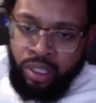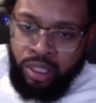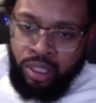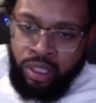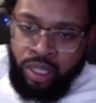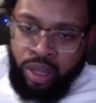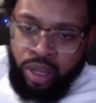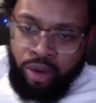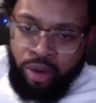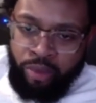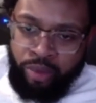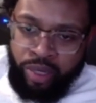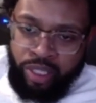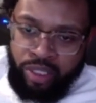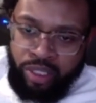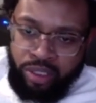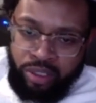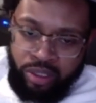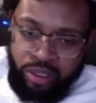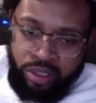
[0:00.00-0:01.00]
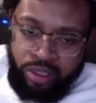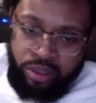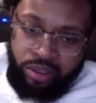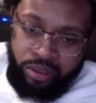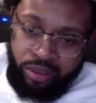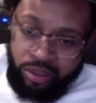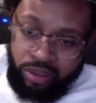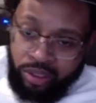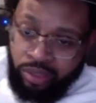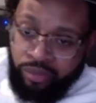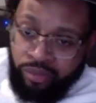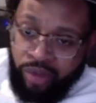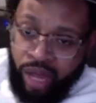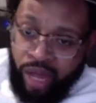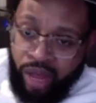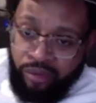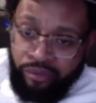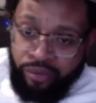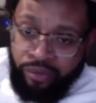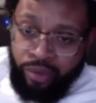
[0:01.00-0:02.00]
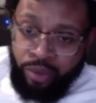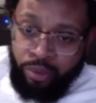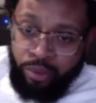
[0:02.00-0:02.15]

Everybody's surviving for the